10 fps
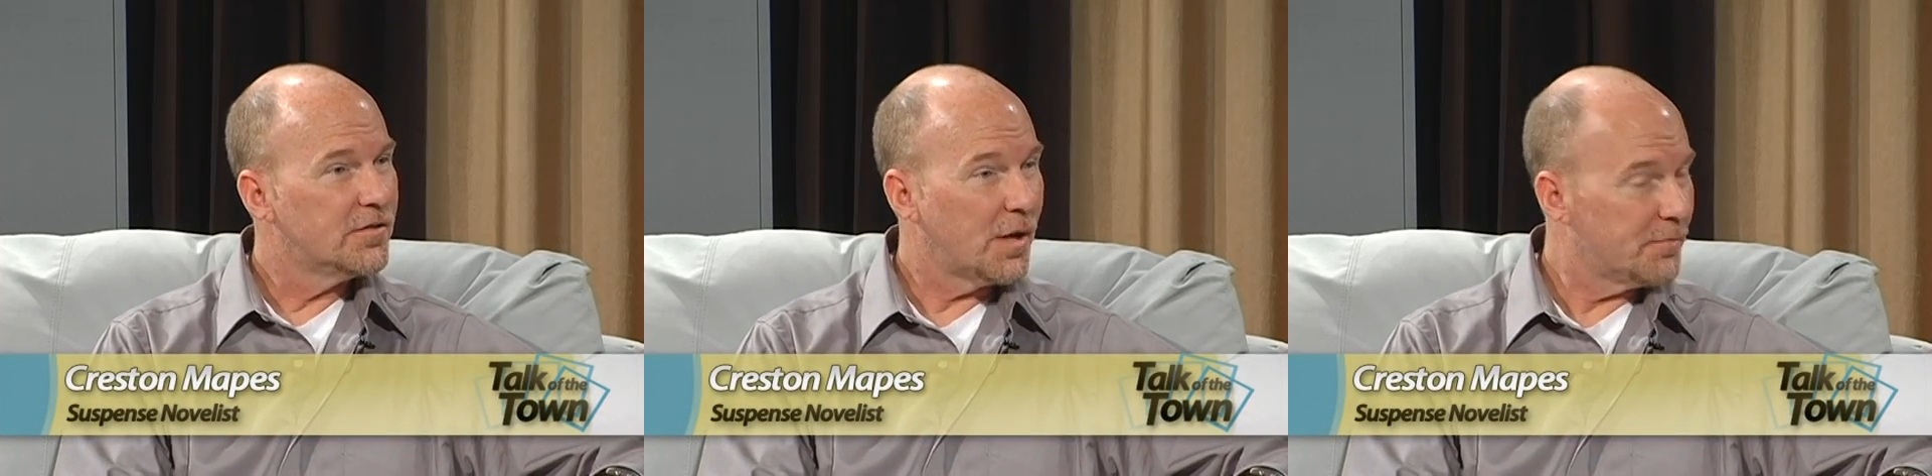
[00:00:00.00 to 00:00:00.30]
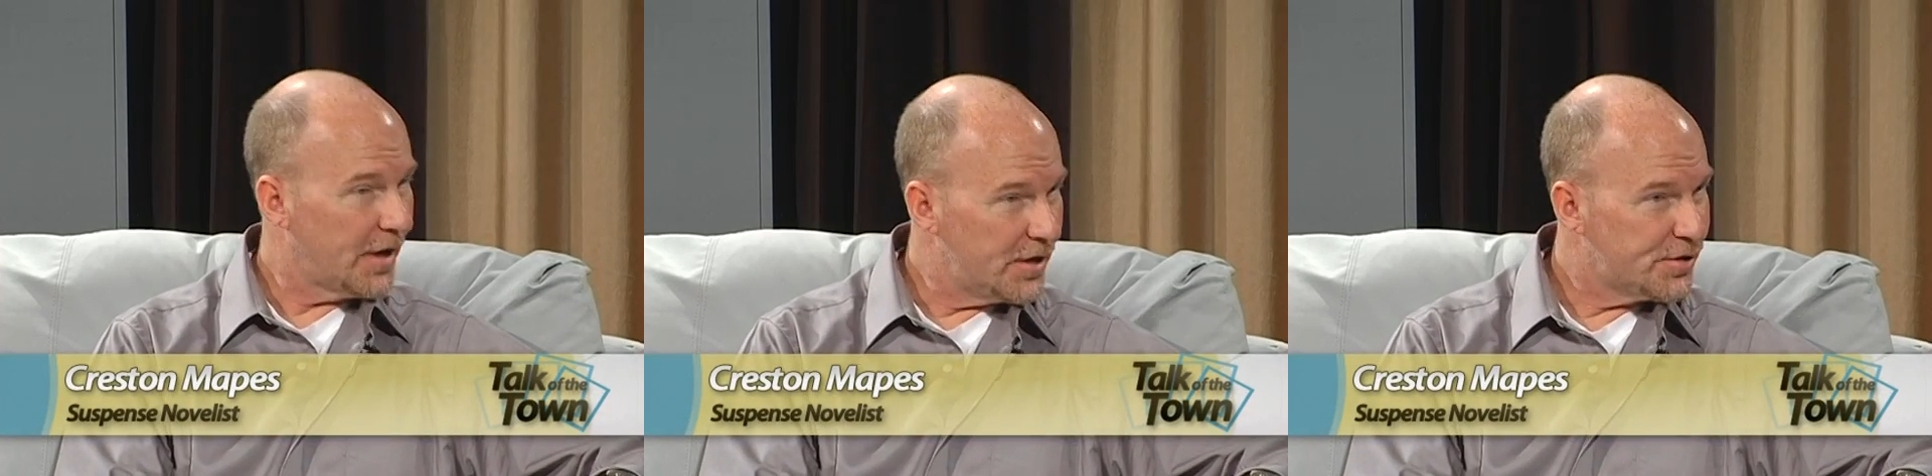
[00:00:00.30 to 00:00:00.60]

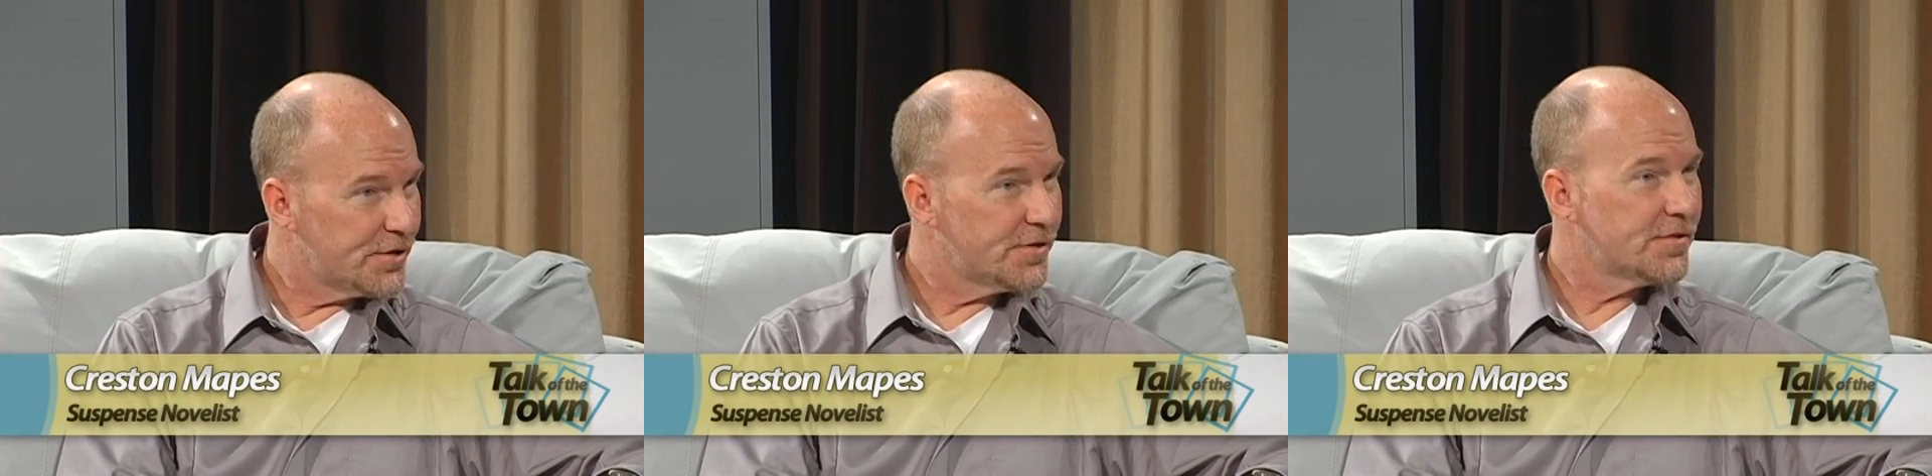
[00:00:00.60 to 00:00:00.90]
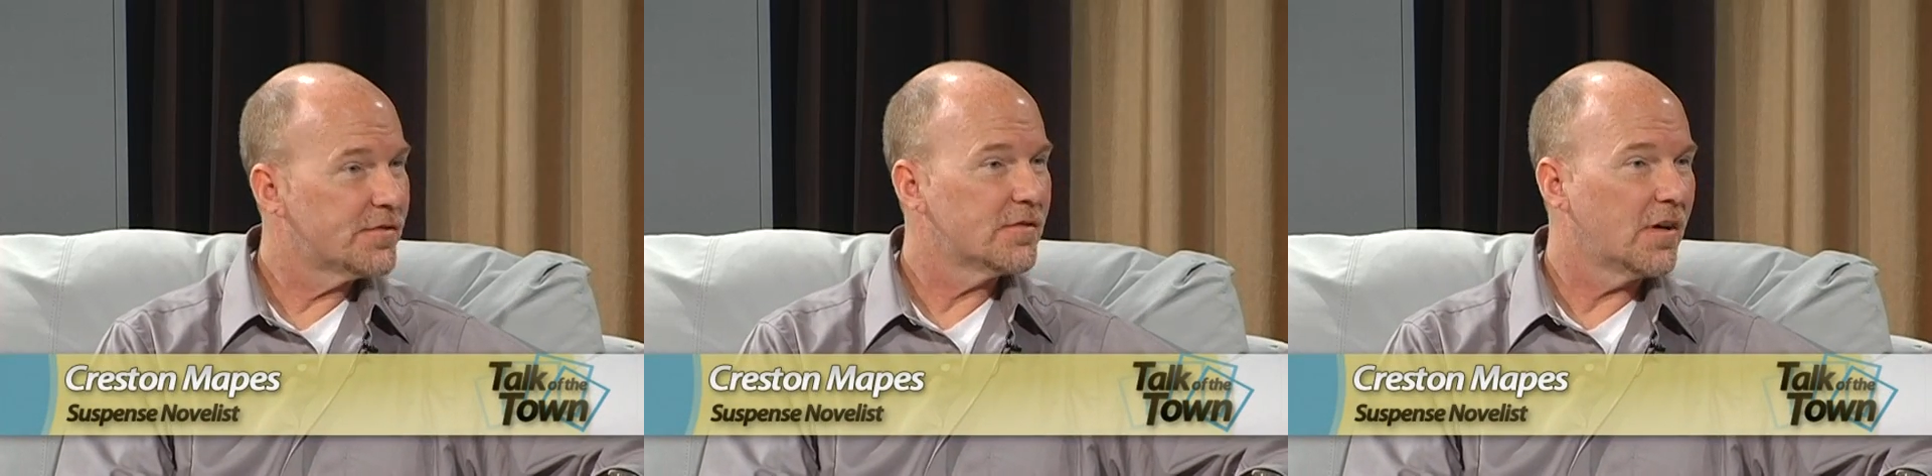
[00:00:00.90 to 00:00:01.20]

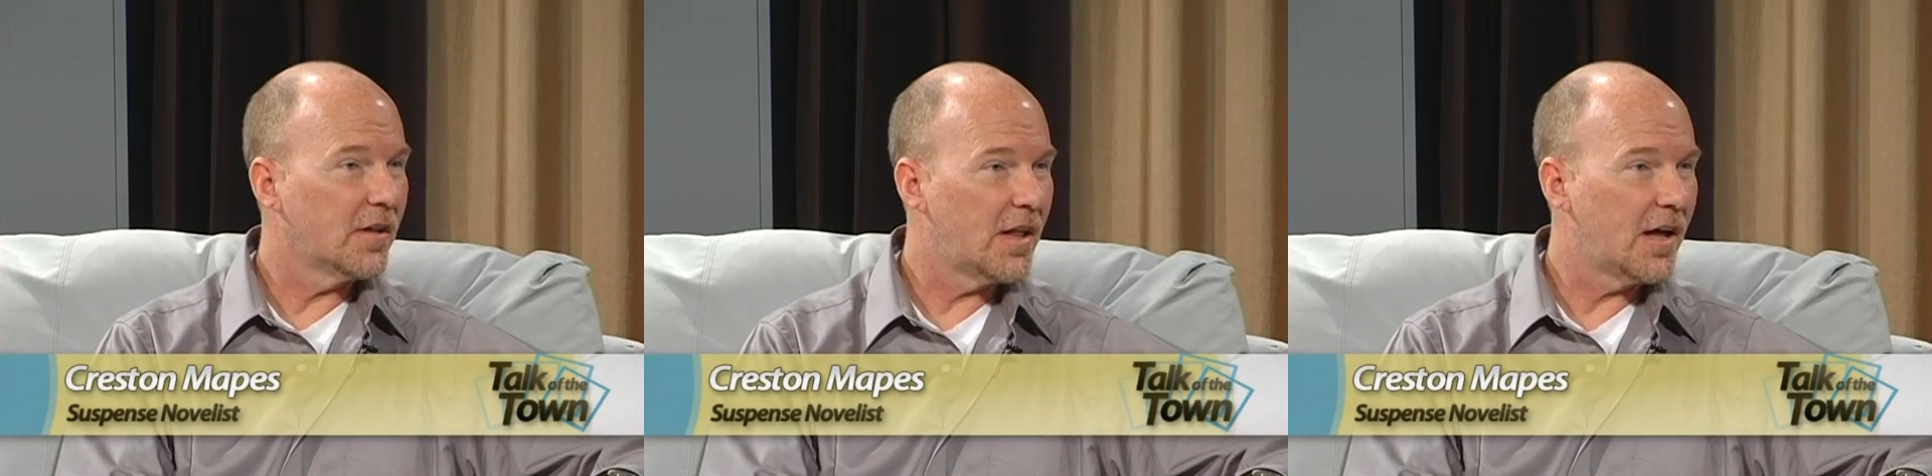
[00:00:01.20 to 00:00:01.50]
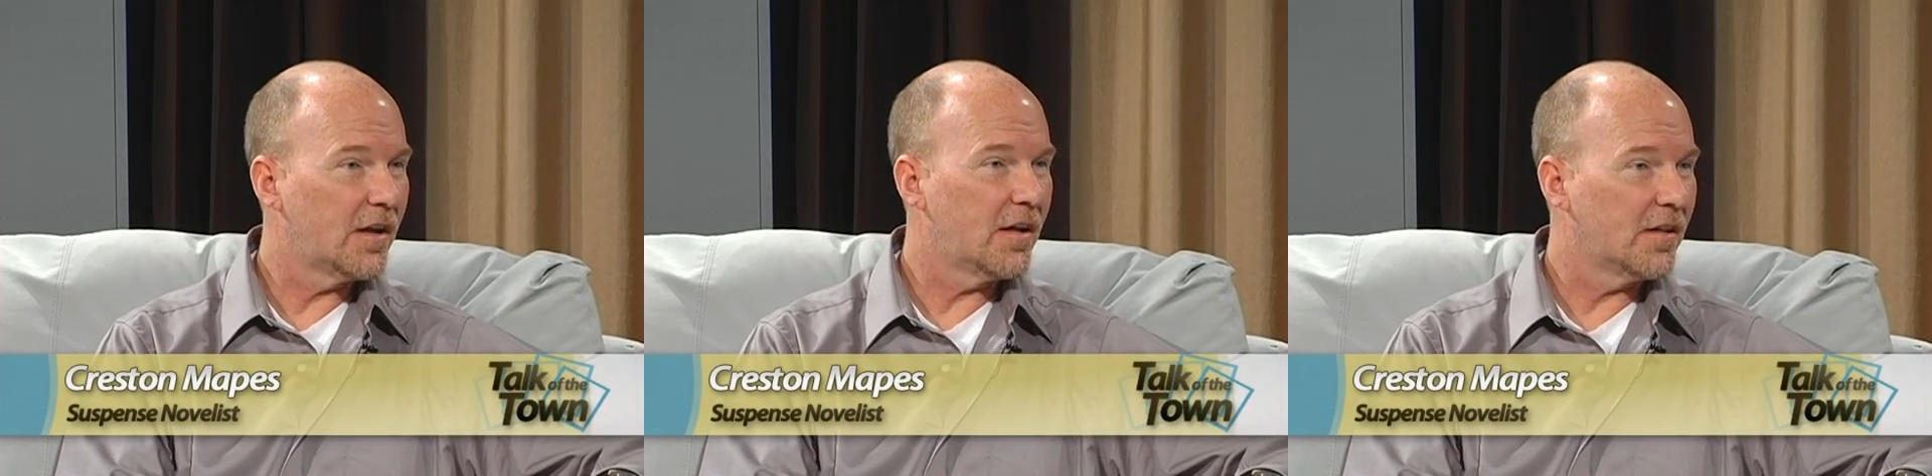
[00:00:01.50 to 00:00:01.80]
temptations, a
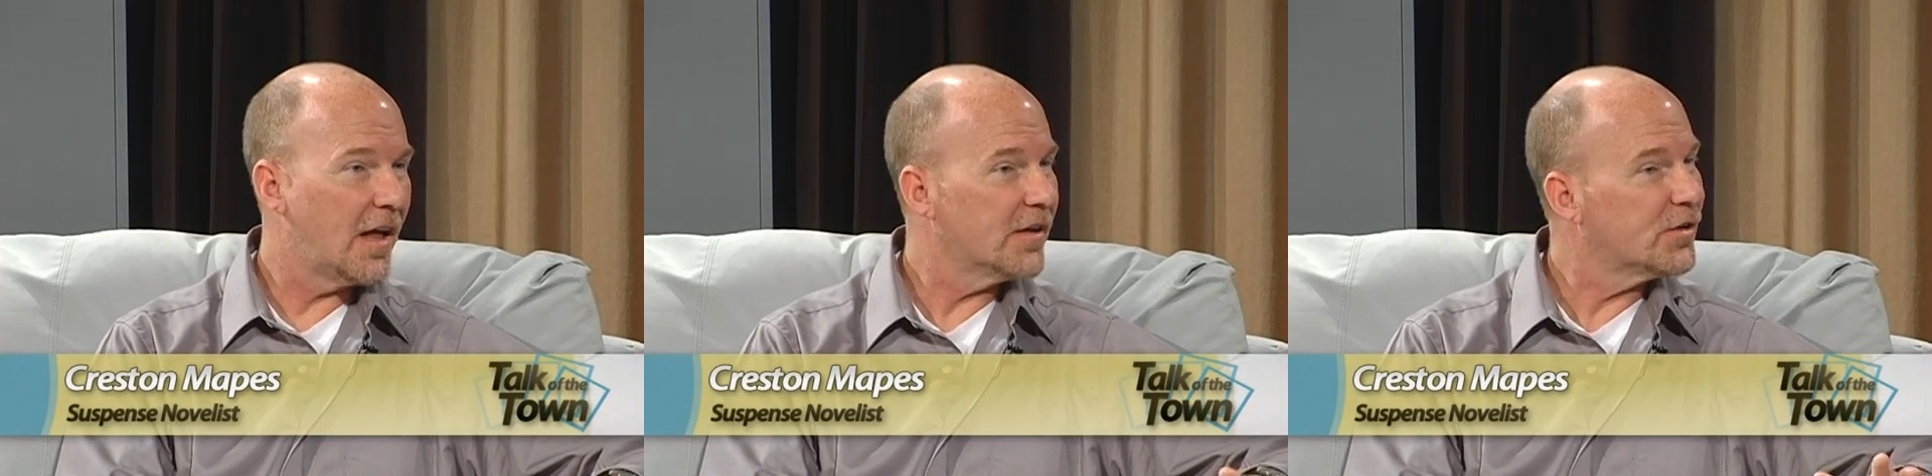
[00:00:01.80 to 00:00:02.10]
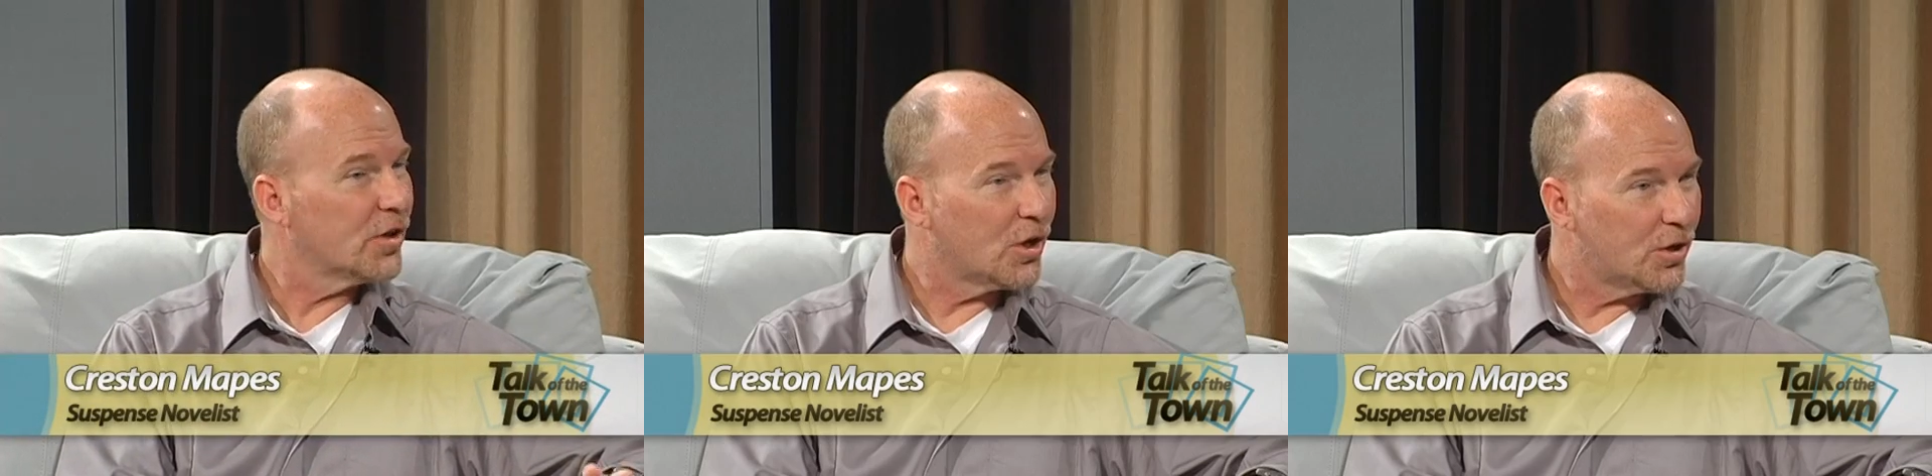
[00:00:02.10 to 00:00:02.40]
lot
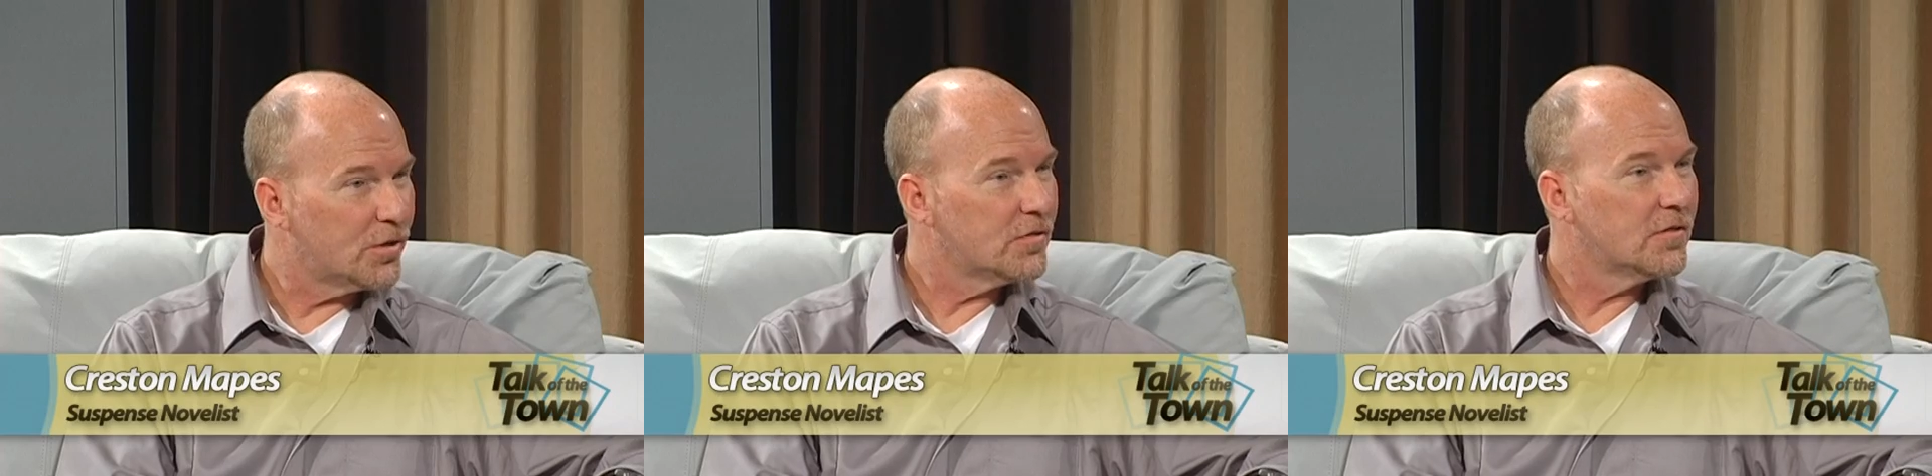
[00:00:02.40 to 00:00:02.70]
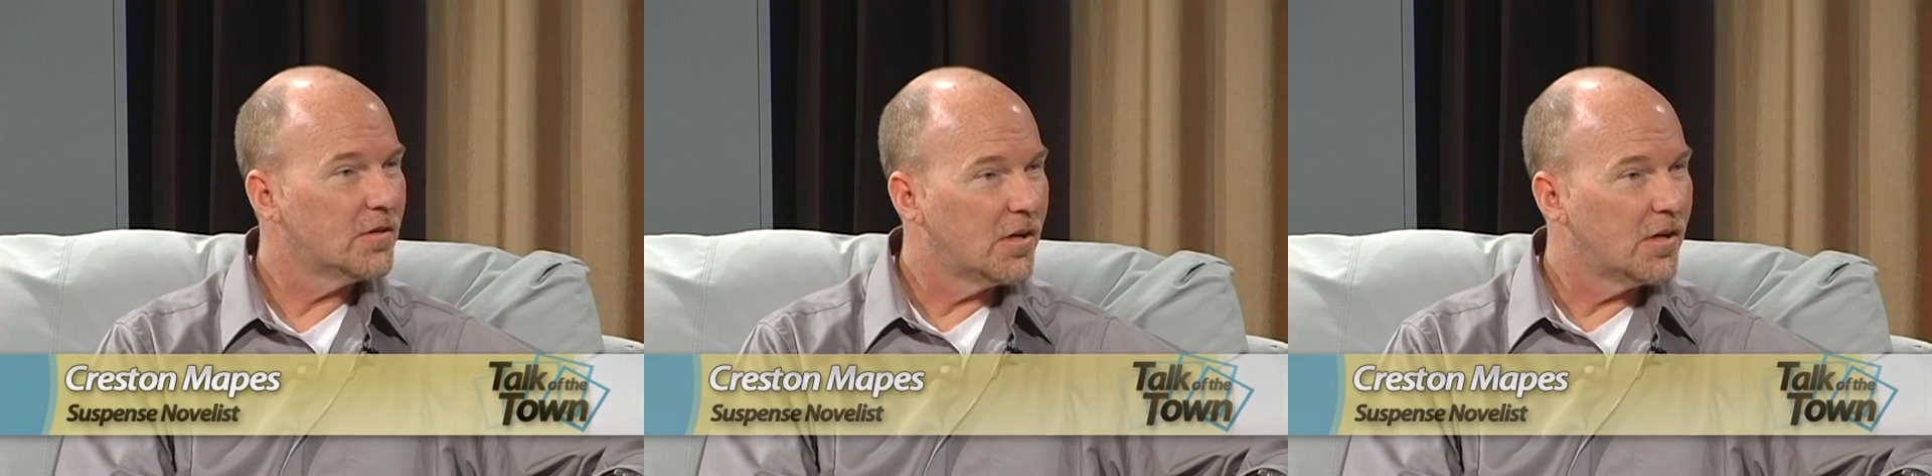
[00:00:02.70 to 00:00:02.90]
to learn